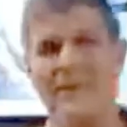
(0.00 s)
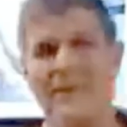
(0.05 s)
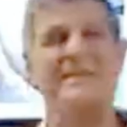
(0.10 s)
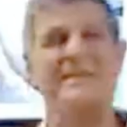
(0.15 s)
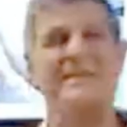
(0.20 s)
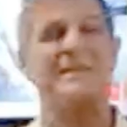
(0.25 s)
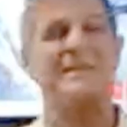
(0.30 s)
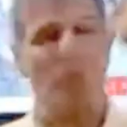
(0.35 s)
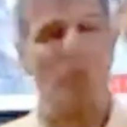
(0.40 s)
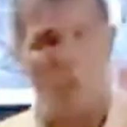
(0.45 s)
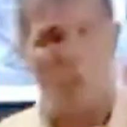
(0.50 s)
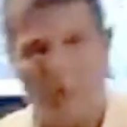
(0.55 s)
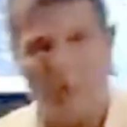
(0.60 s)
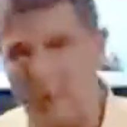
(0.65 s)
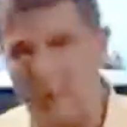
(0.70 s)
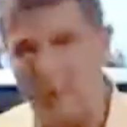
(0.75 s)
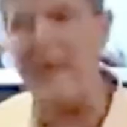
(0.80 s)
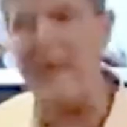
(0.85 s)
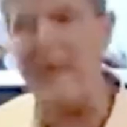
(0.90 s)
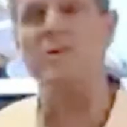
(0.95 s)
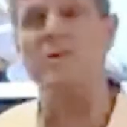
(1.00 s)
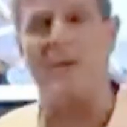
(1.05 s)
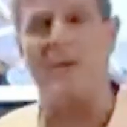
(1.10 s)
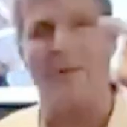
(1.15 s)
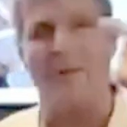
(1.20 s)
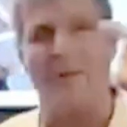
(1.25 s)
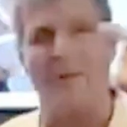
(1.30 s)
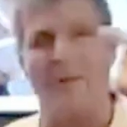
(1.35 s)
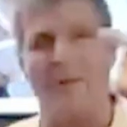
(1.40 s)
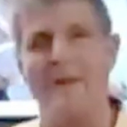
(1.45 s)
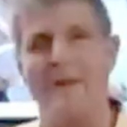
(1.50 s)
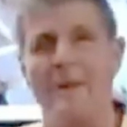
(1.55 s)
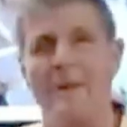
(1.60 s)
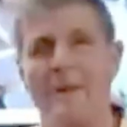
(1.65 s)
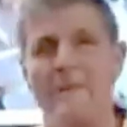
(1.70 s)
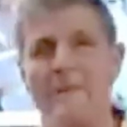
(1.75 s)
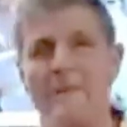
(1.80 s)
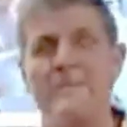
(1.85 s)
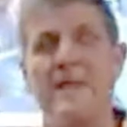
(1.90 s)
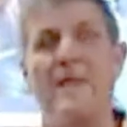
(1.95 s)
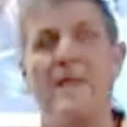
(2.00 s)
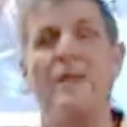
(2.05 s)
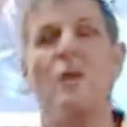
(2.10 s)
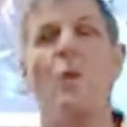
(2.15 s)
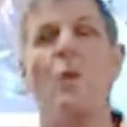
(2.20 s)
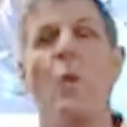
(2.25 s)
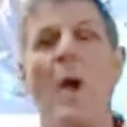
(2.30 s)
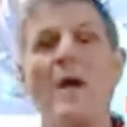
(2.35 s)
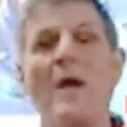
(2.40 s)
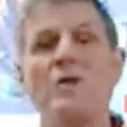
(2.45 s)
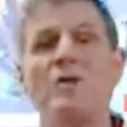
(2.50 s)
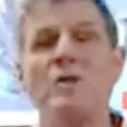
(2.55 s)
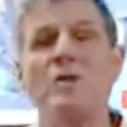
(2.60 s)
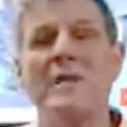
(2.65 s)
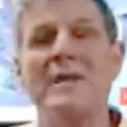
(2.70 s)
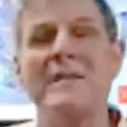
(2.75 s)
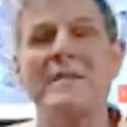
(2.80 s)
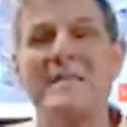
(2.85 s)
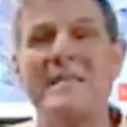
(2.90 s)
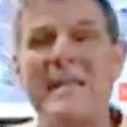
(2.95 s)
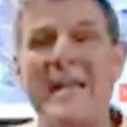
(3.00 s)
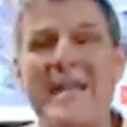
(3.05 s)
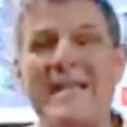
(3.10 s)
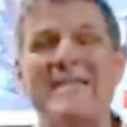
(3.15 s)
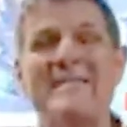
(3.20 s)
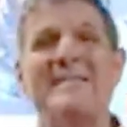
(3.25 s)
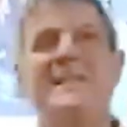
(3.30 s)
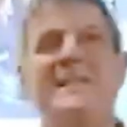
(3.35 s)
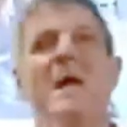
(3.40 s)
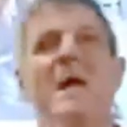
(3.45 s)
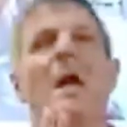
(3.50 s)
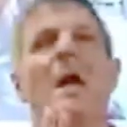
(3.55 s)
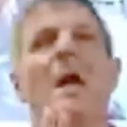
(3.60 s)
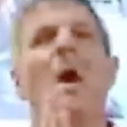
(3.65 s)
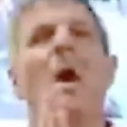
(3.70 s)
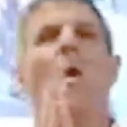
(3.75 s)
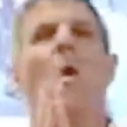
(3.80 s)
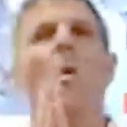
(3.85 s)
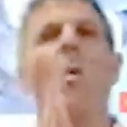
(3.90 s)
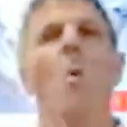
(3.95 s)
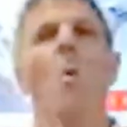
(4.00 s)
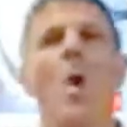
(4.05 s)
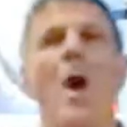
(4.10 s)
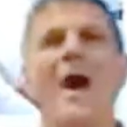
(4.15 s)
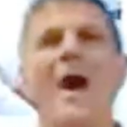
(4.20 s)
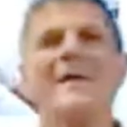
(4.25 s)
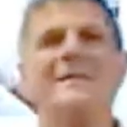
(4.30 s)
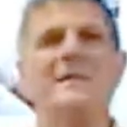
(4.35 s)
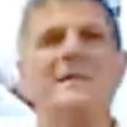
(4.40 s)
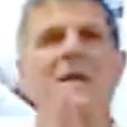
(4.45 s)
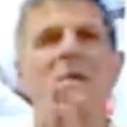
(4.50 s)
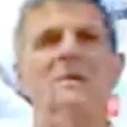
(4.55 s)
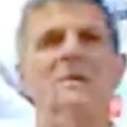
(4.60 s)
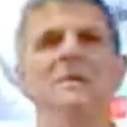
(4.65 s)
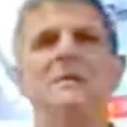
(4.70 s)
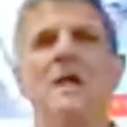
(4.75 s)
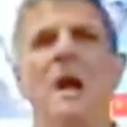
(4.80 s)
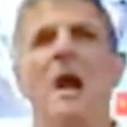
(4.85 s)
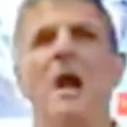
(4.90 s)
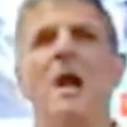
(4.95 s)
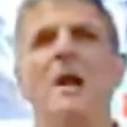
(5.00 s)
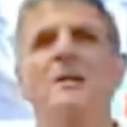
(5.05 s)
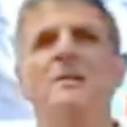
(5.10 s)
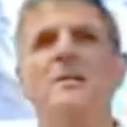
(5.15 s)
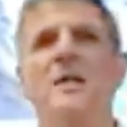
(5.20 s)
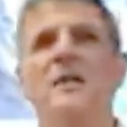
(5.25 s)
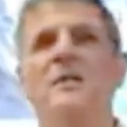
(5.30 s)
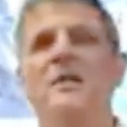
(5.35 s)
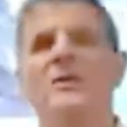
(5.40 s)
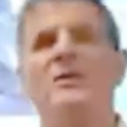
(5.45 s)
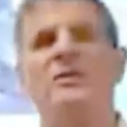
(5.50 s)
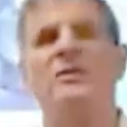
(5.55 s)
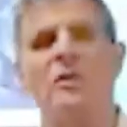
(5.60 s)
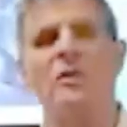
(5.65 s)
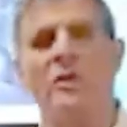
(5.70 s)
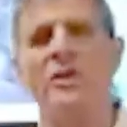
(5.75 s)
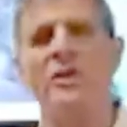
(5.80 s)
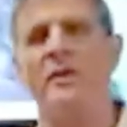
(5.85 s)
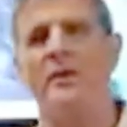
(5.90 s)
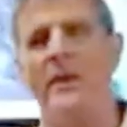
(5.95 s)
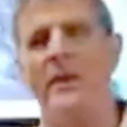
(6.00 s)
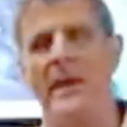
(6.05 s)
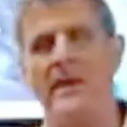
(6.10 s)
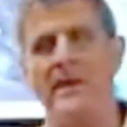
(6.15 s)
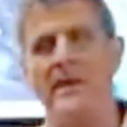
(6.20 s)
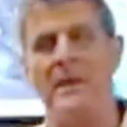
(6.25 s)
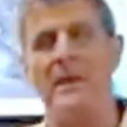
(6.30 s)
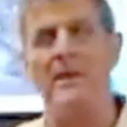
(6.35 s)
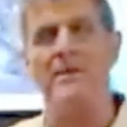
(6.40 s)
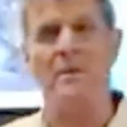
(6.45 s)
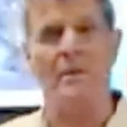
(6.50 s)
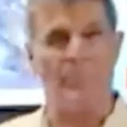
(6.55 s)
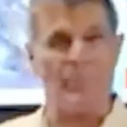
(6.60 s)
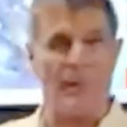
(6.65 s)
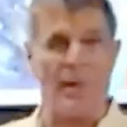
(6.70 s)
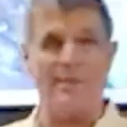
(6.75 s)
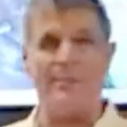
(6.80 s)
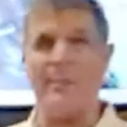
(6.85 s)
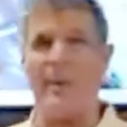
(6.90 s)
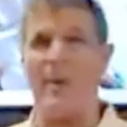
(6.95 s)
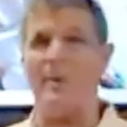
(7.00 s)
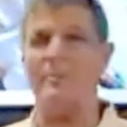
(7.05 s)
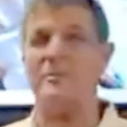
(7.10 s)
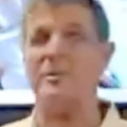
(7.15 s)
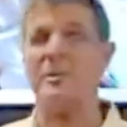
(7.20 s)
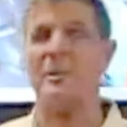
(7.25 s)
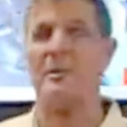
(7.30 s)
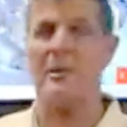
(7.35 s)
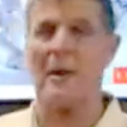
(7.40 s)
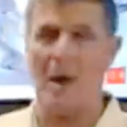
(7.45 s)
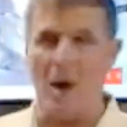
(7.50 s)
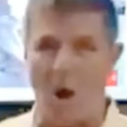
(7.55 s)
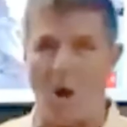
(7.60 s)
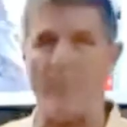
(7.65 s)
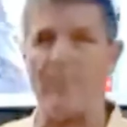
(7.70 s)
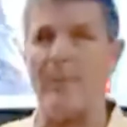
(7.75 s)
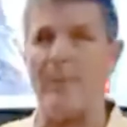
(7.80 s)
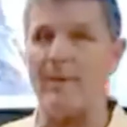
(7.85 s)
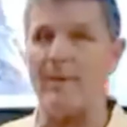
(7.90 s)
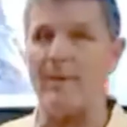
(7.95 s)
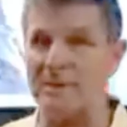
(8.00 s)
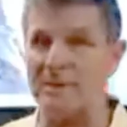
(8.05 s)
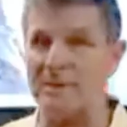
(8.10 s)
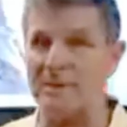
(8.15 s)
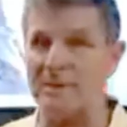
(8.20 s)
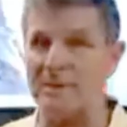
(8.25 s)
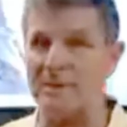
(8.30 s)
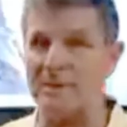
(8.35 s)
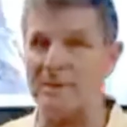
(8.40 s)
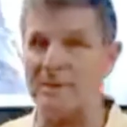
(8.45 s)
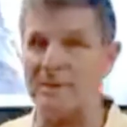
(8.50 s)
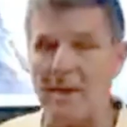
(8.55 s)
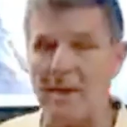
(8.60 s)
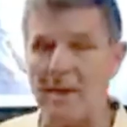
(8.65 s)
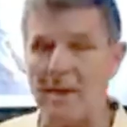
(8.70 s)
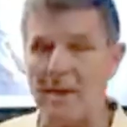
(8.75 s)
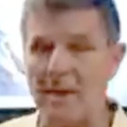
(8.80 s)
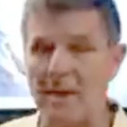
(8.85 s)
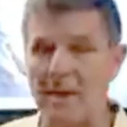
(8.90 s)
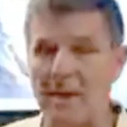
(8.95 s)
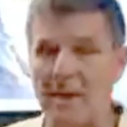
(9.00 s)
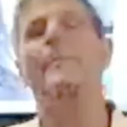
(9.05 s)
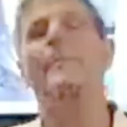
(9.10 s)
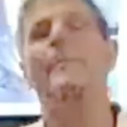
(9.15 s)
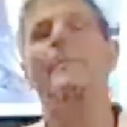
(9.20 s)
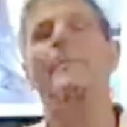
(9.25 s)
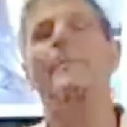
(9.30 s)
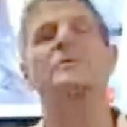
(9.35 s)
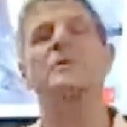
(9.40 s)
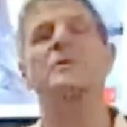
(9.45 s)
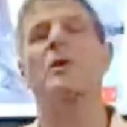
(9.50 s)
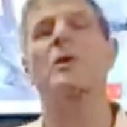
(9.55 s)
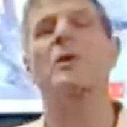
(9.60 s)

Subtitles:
So that's the circulation. Now the question is this: what does the circulating? The blood pumps, the heart pumps the blood. What pumps